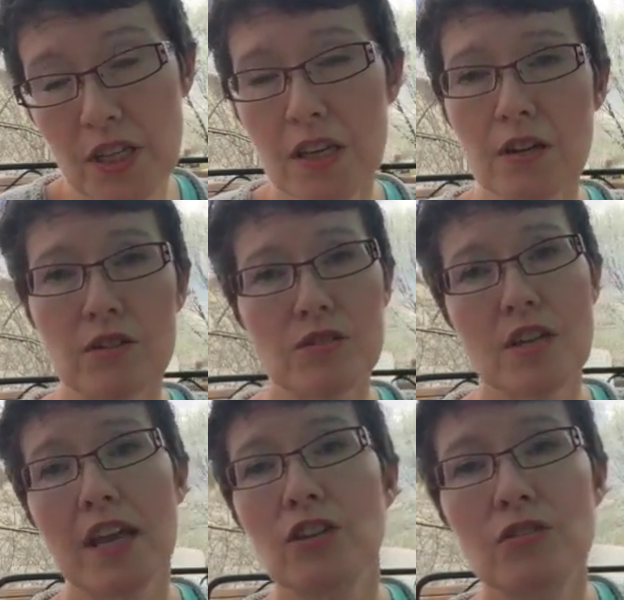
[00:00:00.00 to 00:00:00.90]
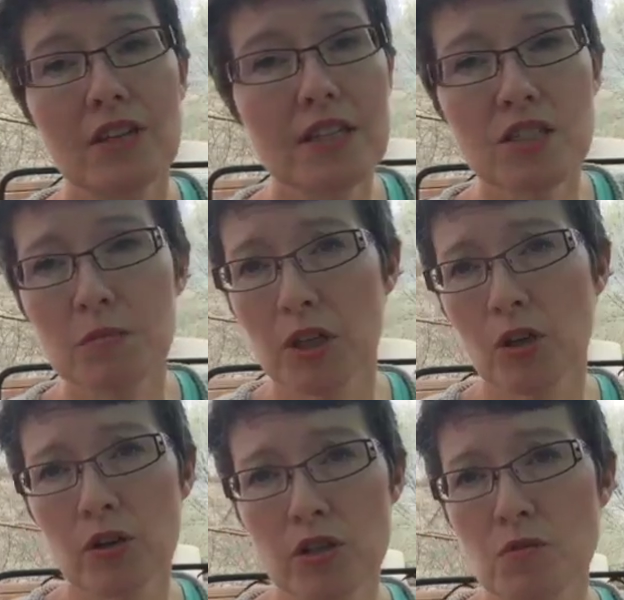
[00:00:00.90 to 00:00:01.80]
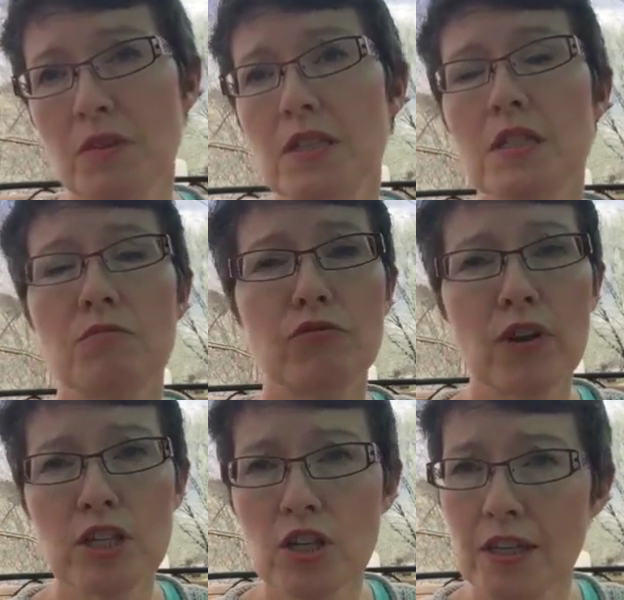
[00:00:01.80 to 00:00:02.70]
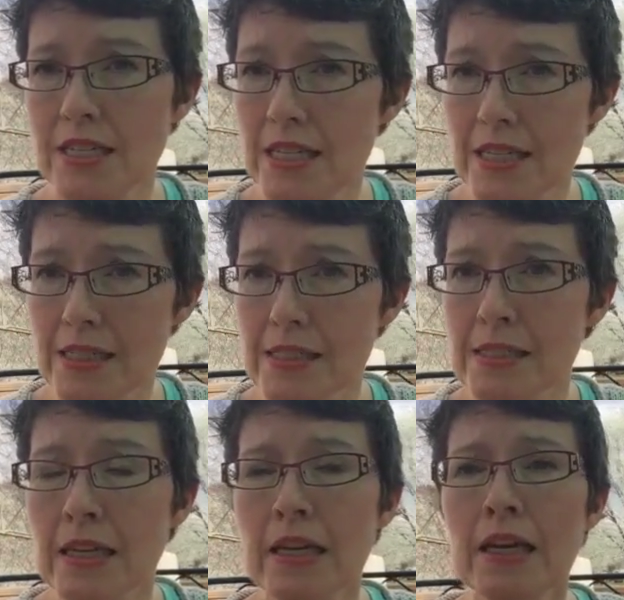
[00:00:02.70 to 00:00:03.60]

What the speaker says: years and you need some encouragement, some fresh ideas